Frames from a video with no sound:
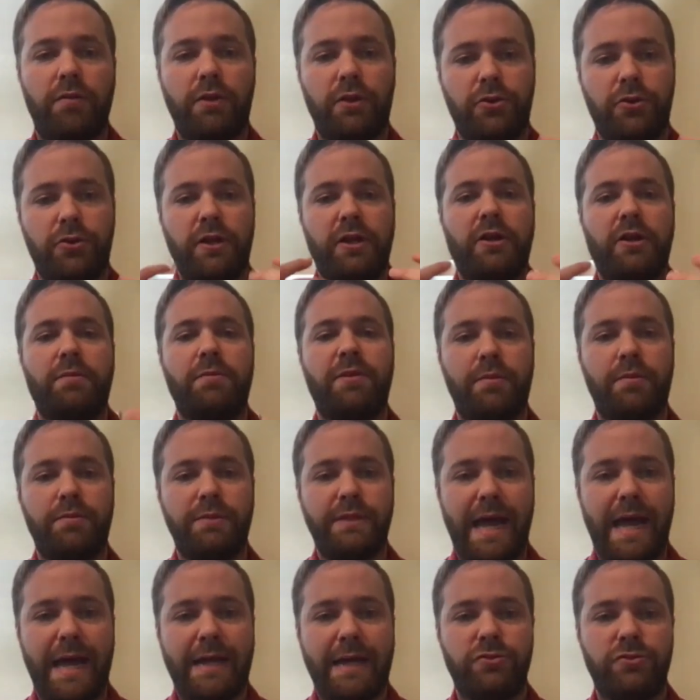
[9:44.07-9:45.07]
The learning curve comes
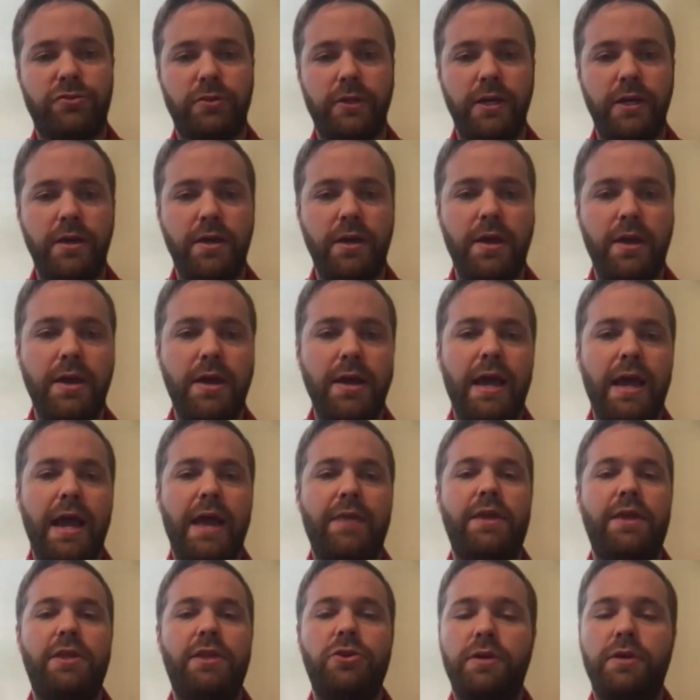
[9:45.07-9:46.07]
naturally,
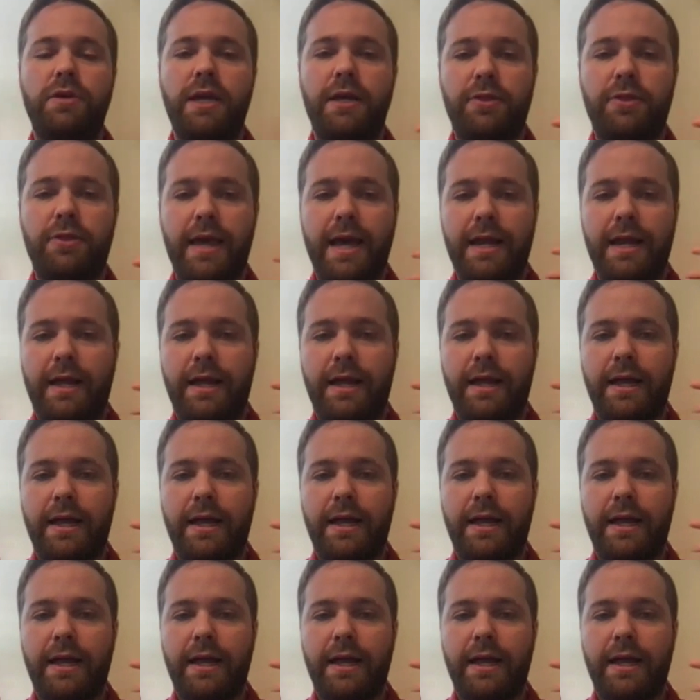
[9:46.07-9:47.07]
and then you get that kind
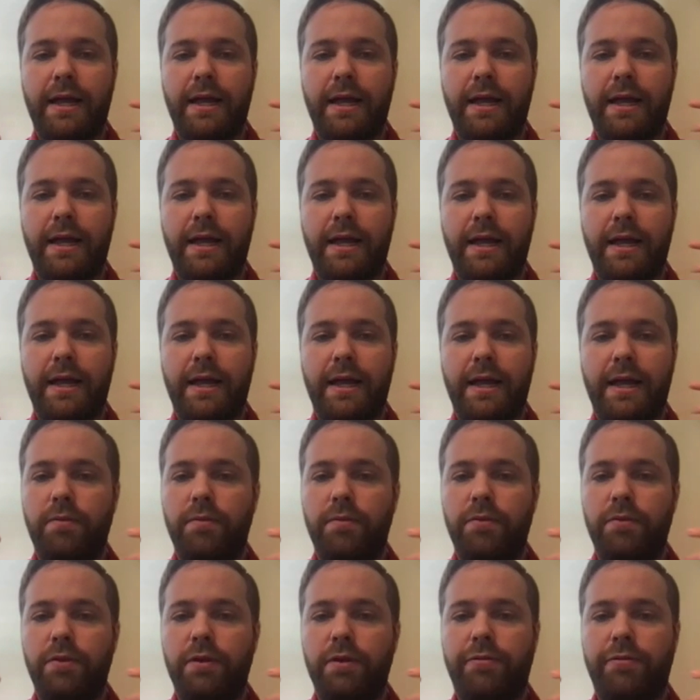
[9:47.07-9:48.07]

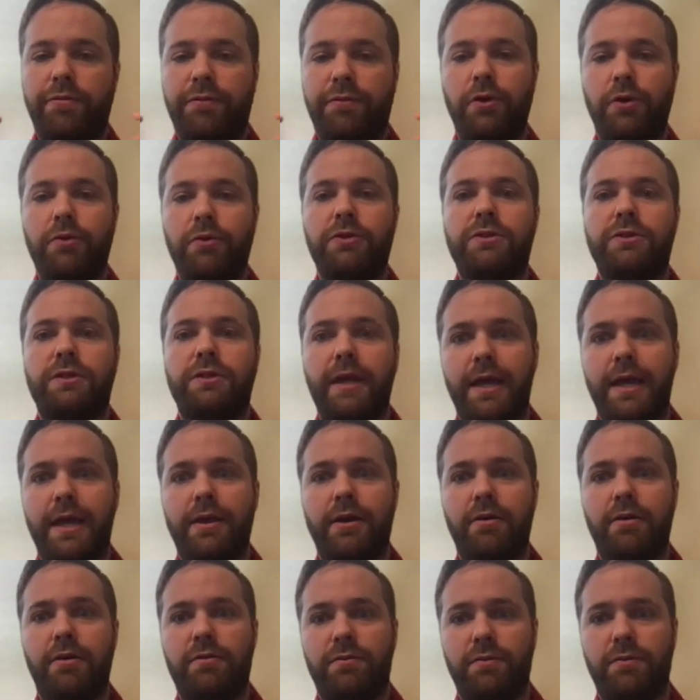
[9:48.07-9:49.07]
of the flow
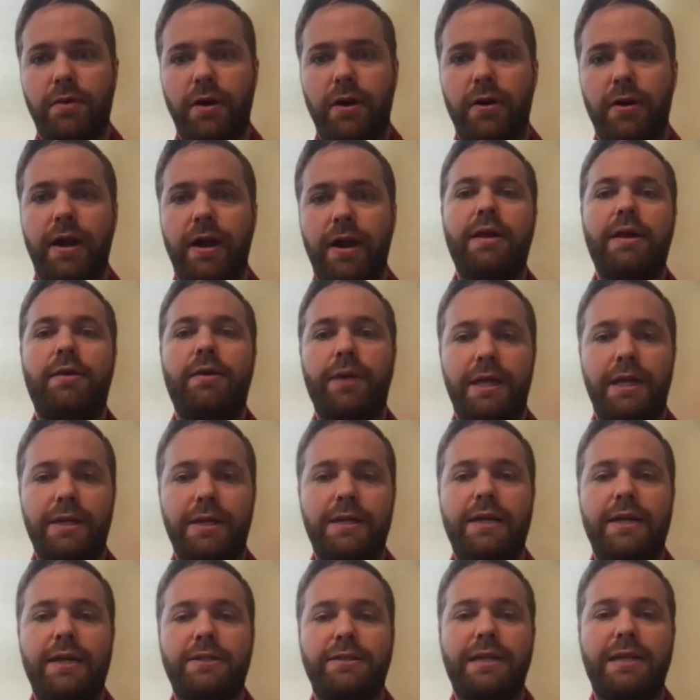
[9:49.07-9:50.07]
state of, all right, now we
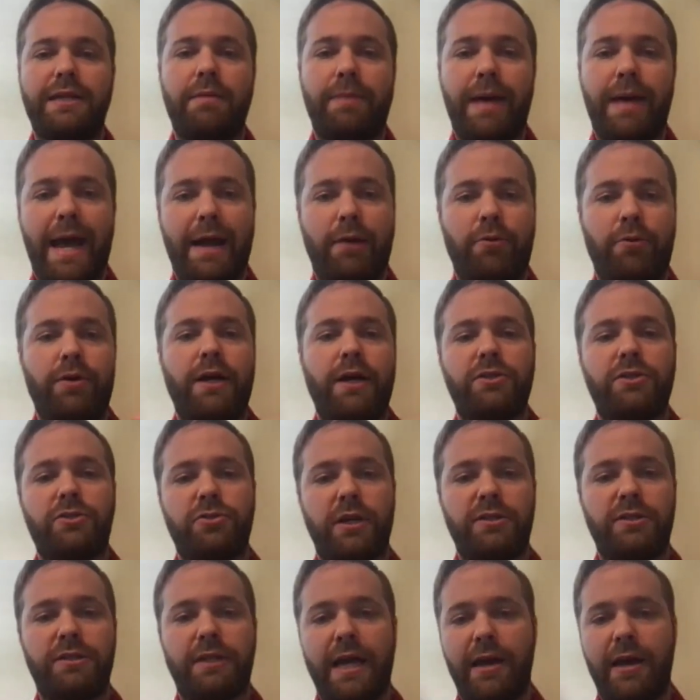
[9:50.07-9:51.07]
can take a step back. We're not
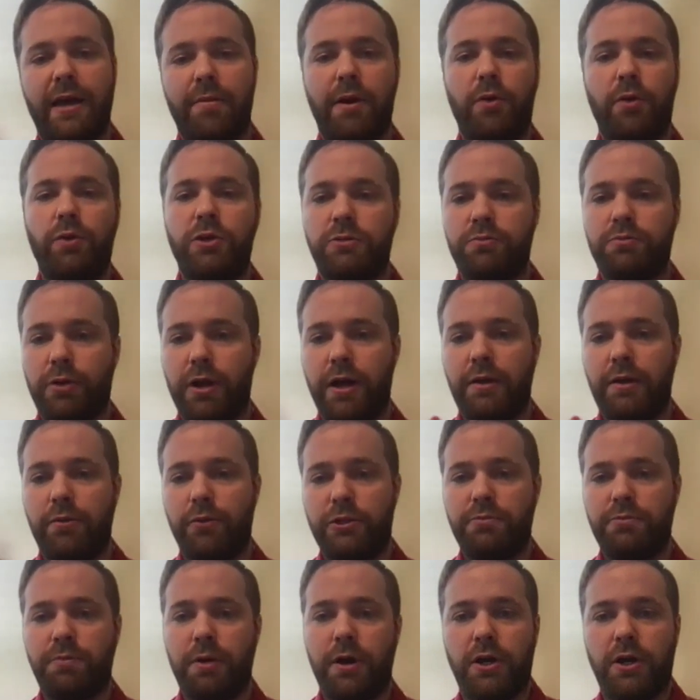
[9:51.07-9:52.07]
stressing out about which
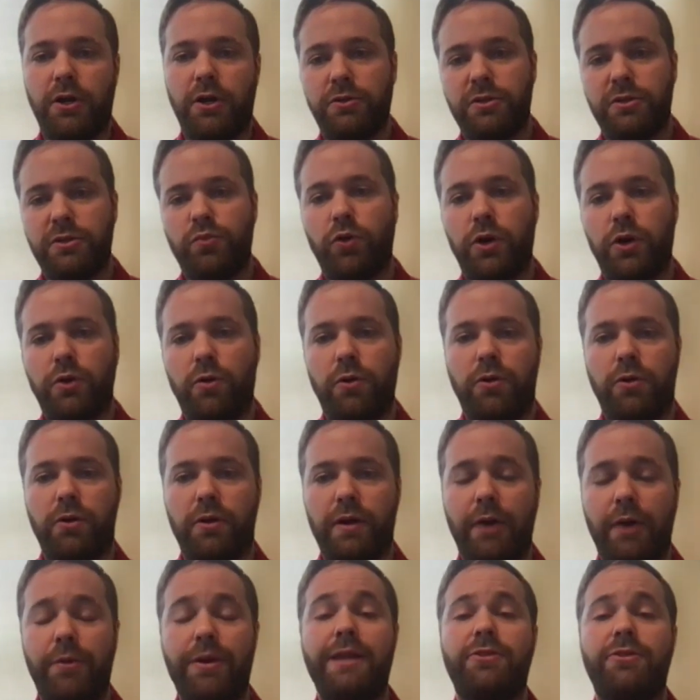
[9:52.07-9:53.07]
part goes in what order.
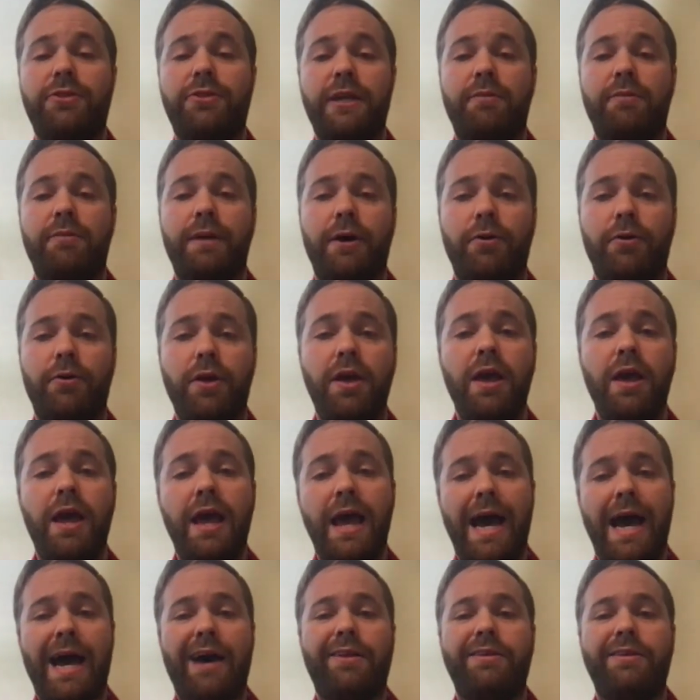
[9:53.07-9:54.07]
Now we can think about,
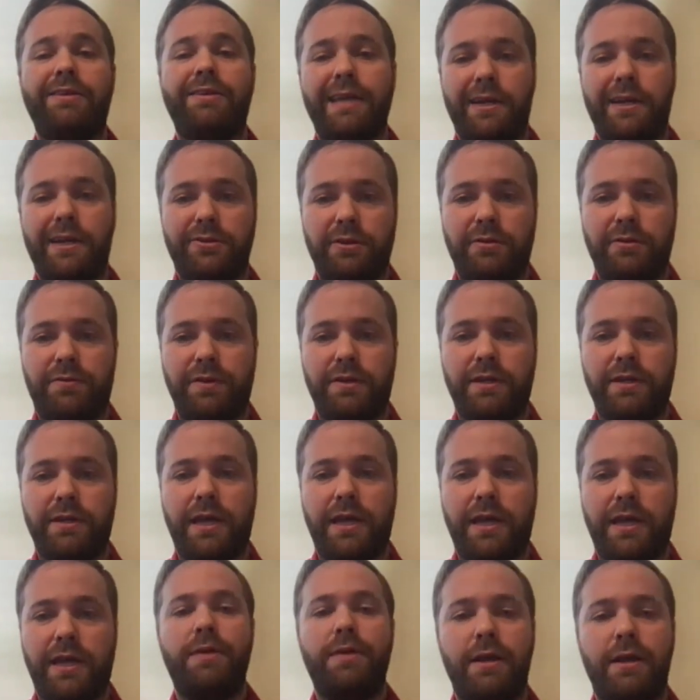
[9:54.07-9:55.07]
how do these actually fit
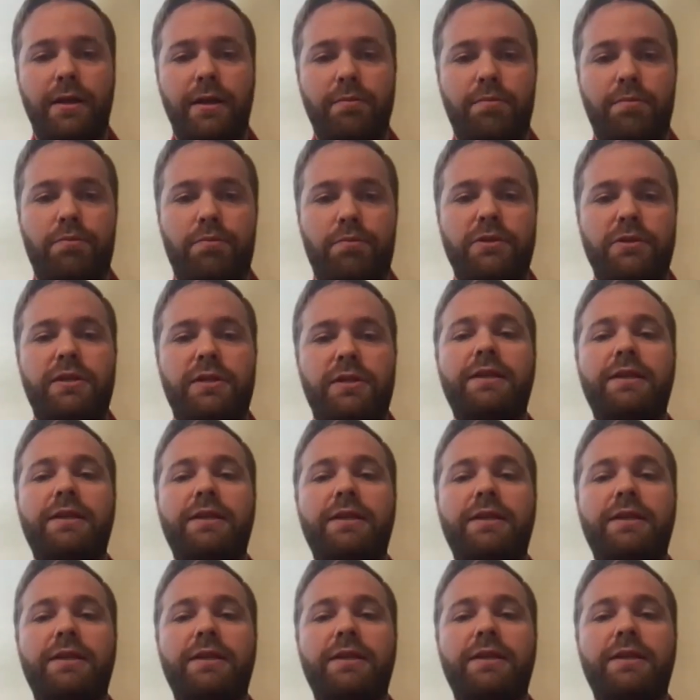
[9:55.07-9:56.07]
together? How am I being
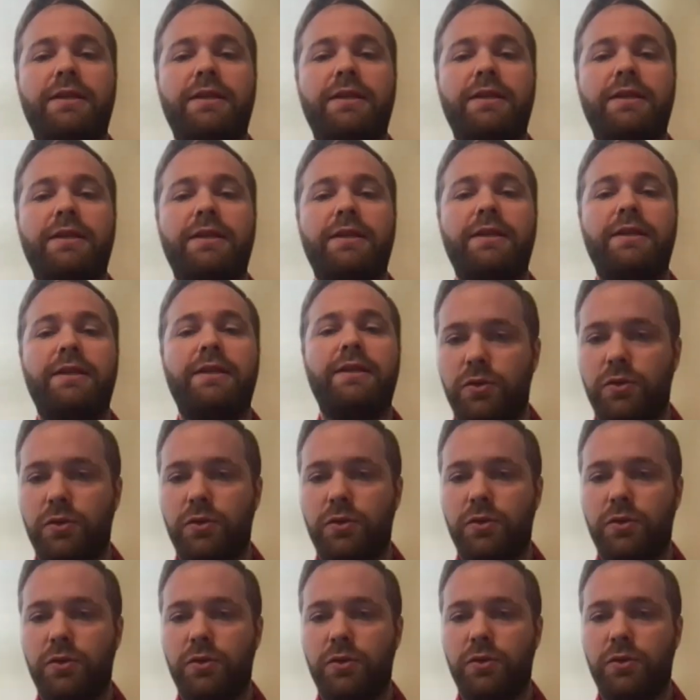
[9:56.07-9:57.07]
presented with the parts and the
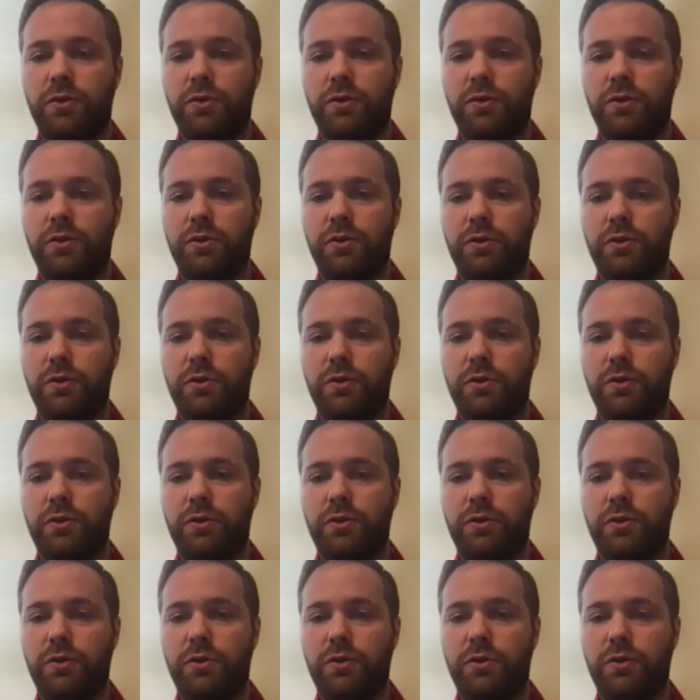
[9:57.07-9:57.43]
tools?